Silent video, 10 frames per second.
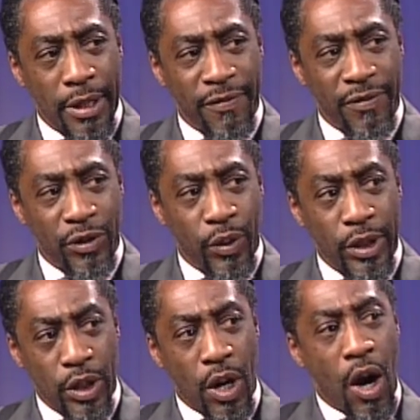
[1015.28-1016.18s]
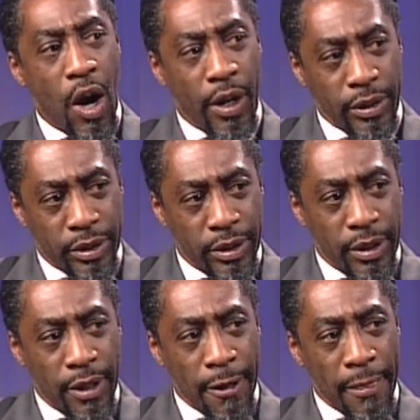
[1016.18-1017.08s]
of showing your art?
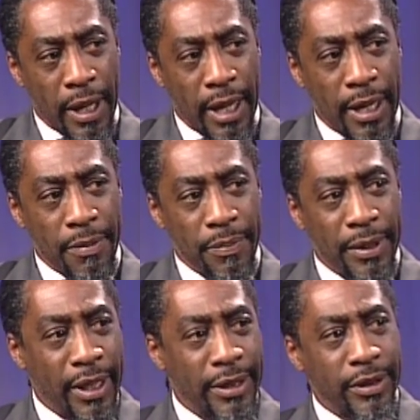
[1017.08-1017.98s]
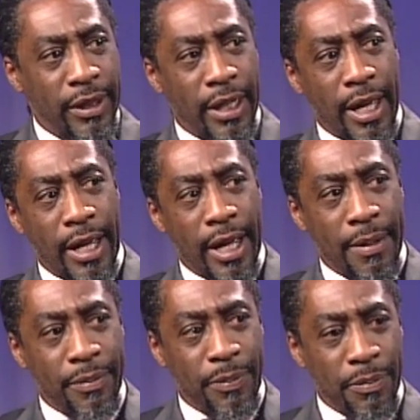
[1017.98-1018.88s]
Um, because uh, I,
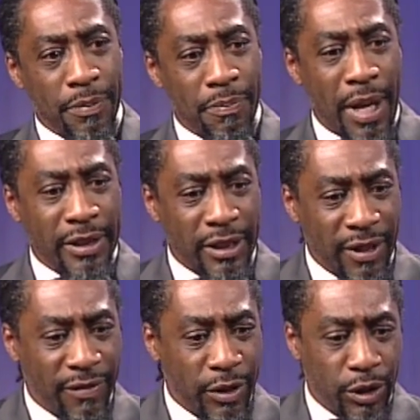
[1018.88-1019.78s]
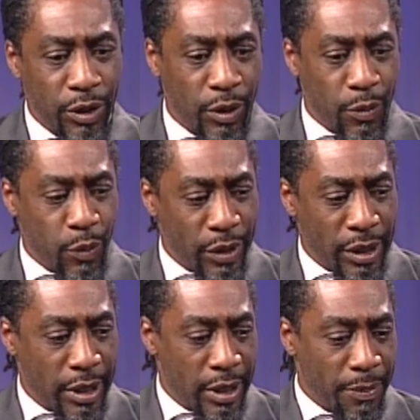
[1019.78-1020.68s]
I'm positively sure with
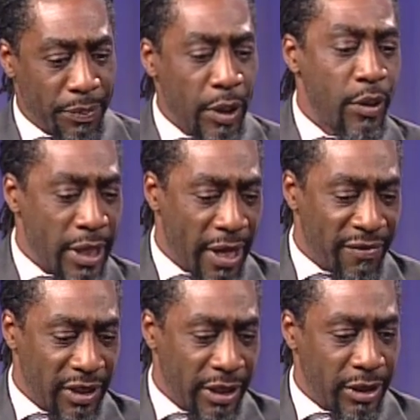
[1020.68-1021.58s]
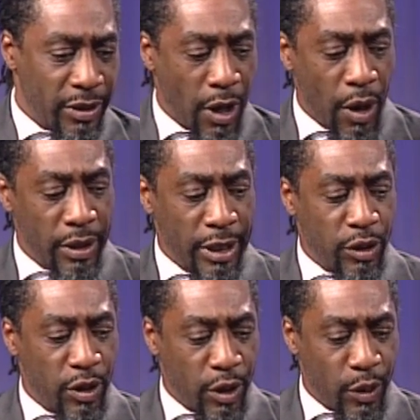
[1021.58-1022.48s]
the beauty of such art
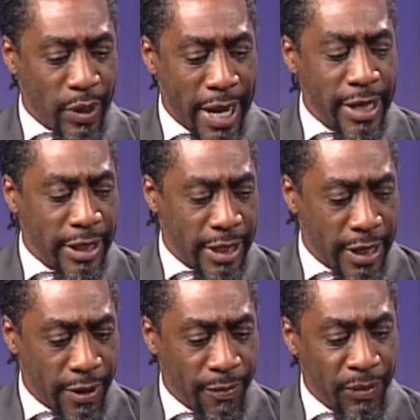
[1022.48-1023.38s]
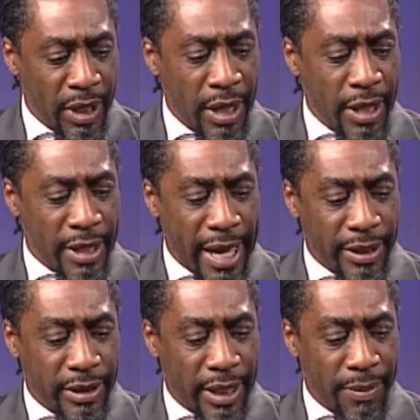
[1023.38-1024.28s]
that you are creating here
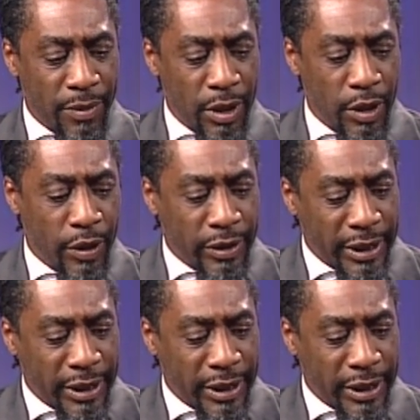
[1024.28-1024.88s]
that um, you don't